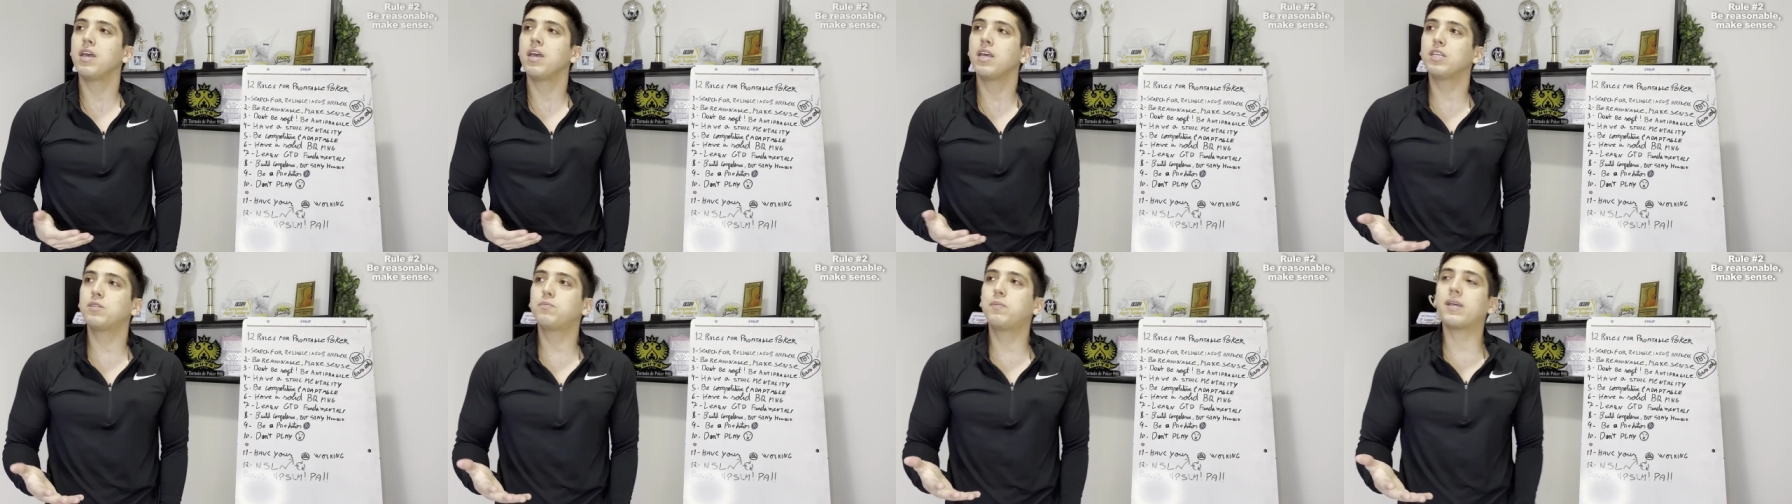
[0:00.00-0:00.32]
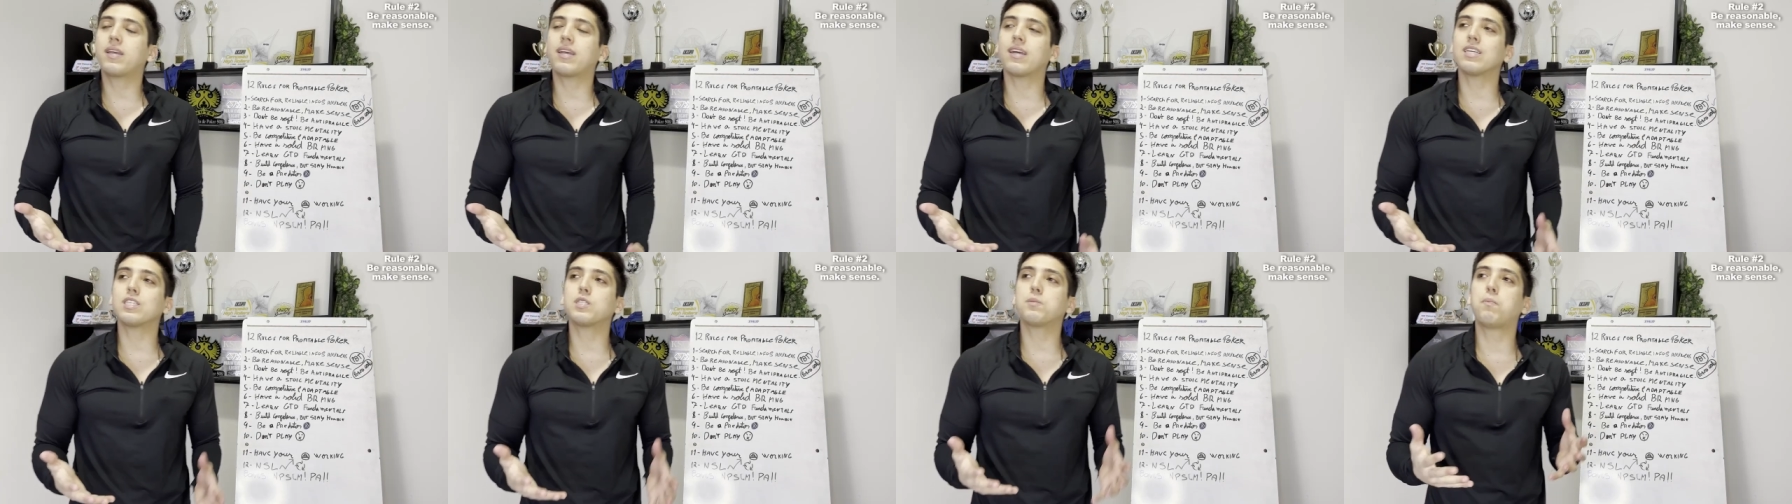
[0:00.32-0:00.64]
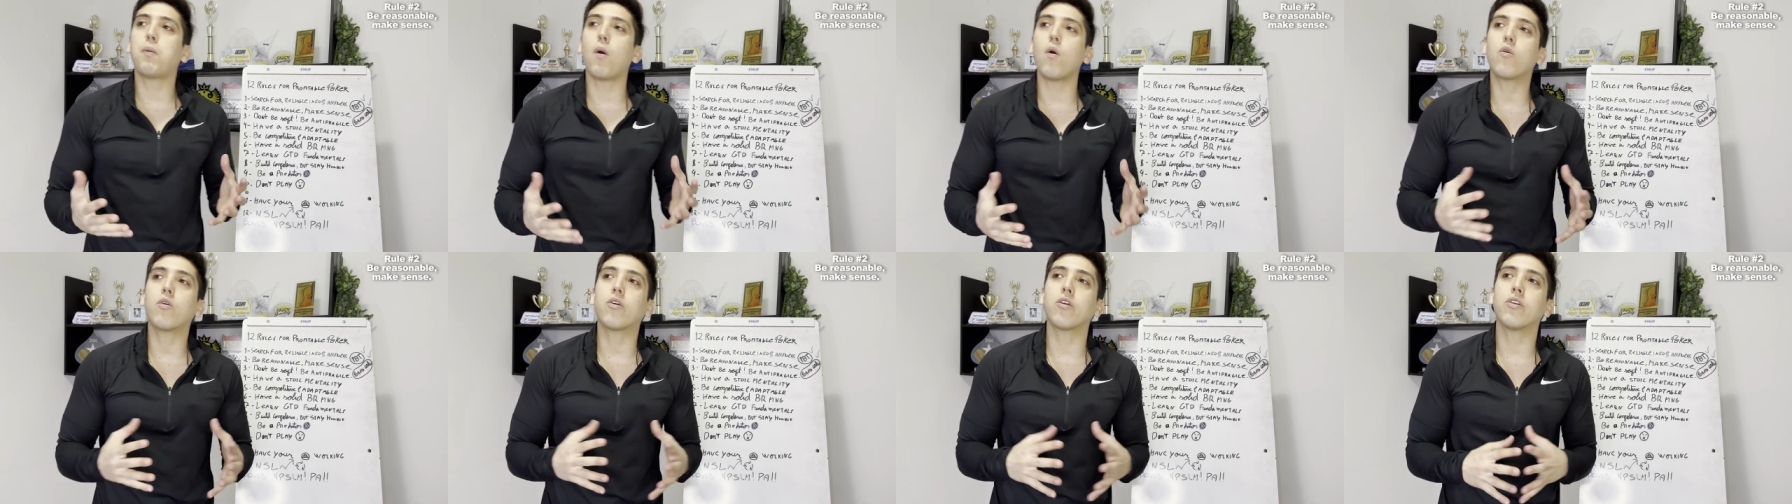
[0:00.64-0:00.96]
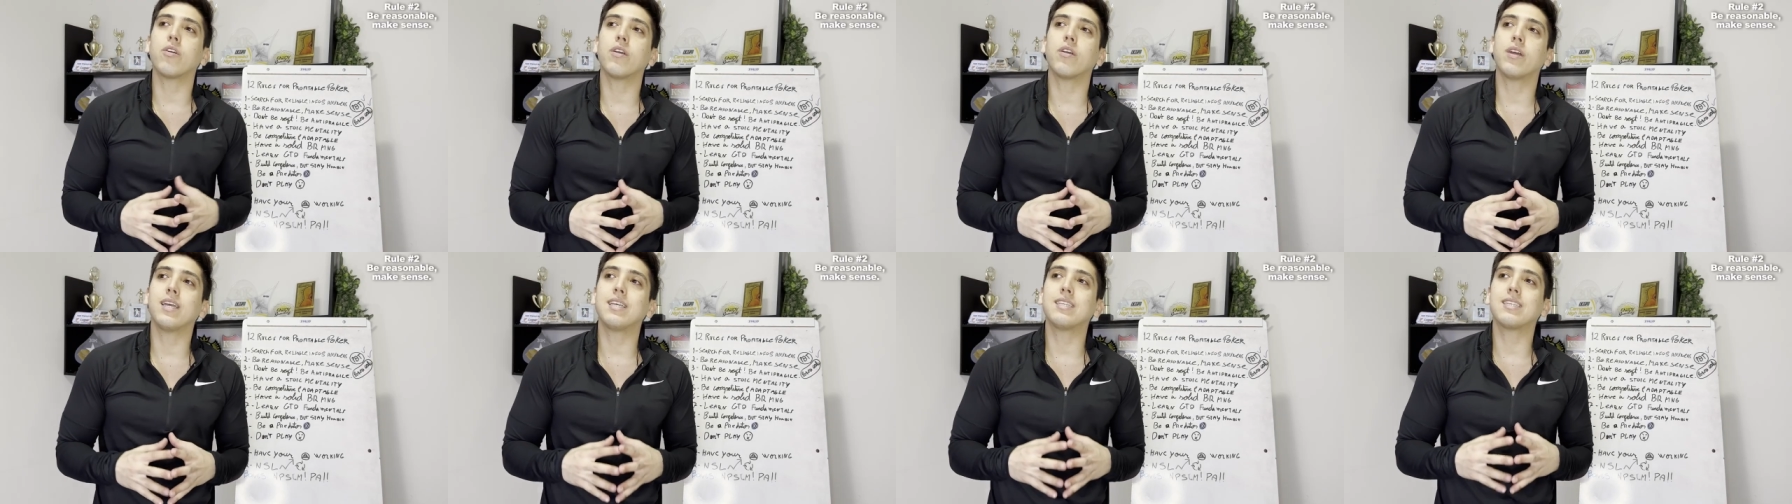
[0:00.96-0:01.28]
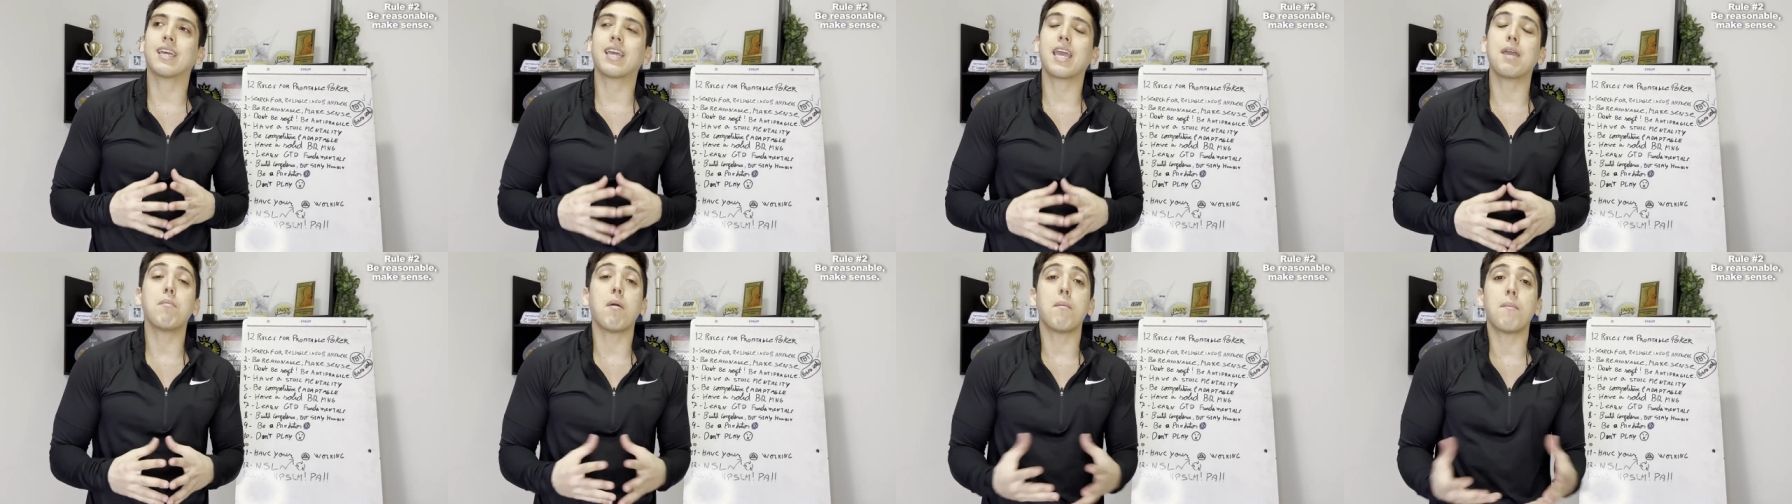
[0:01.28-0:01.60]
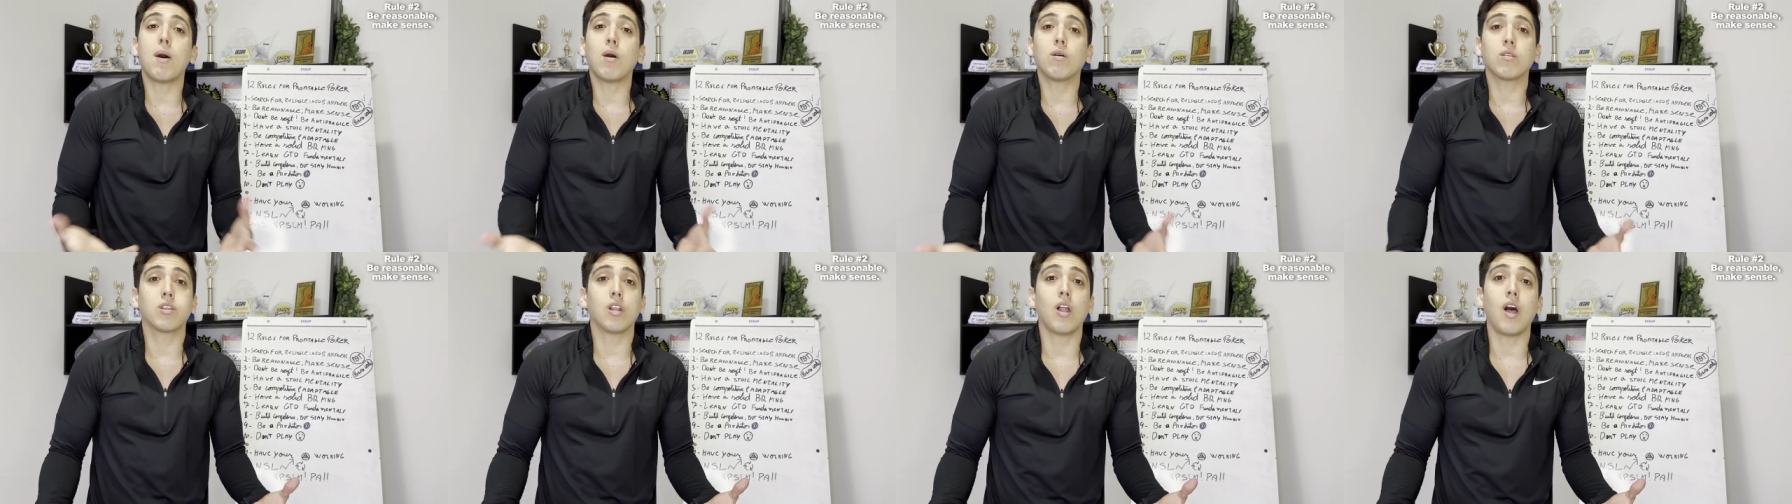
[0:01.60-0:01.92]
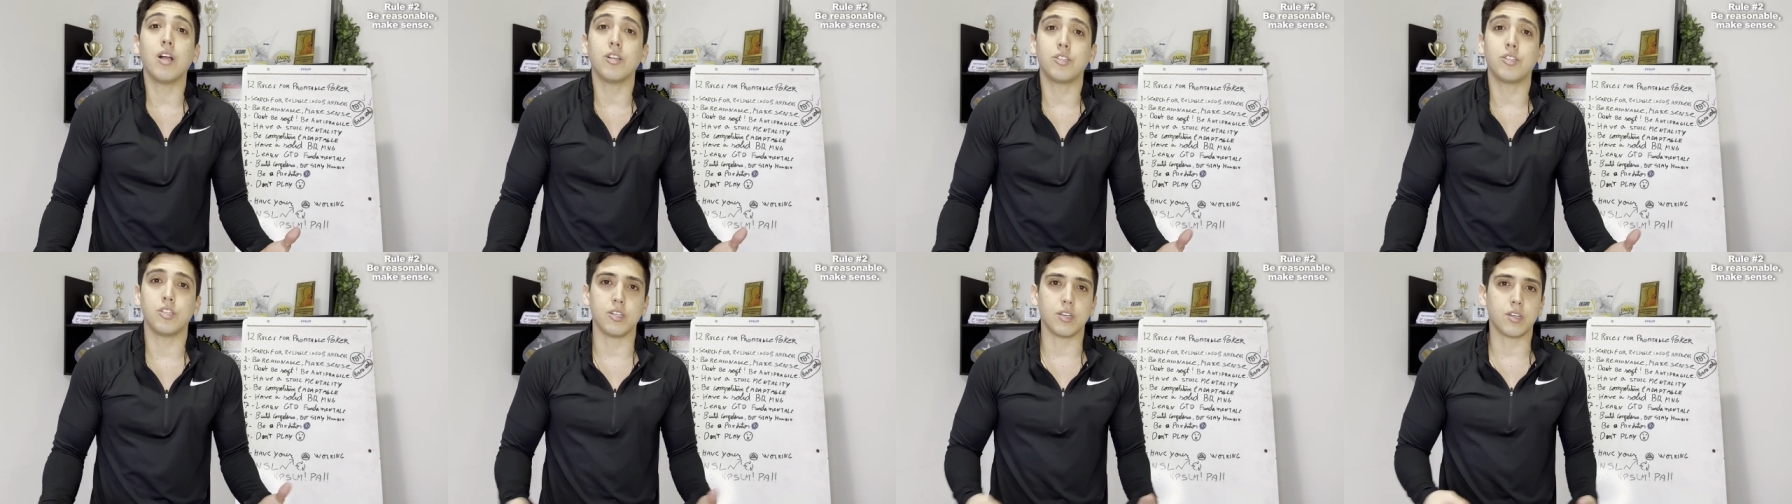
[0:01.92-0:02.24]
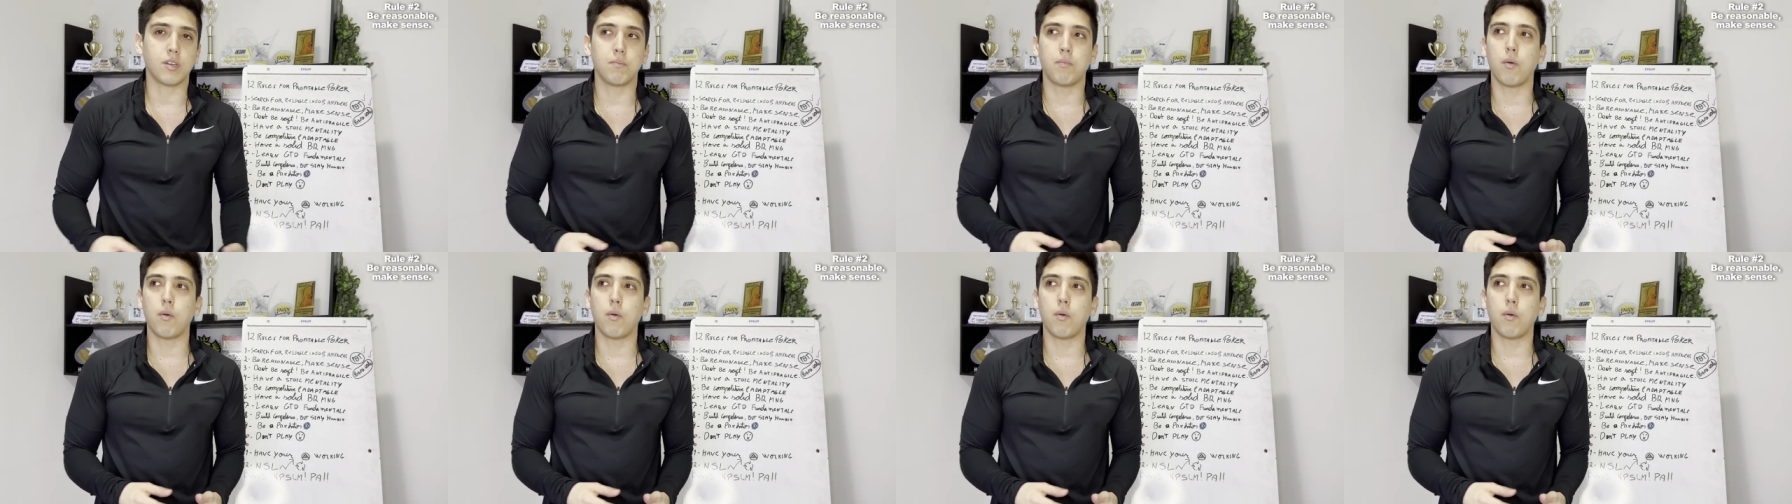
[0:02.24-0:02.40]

It's because poker is a game about logic.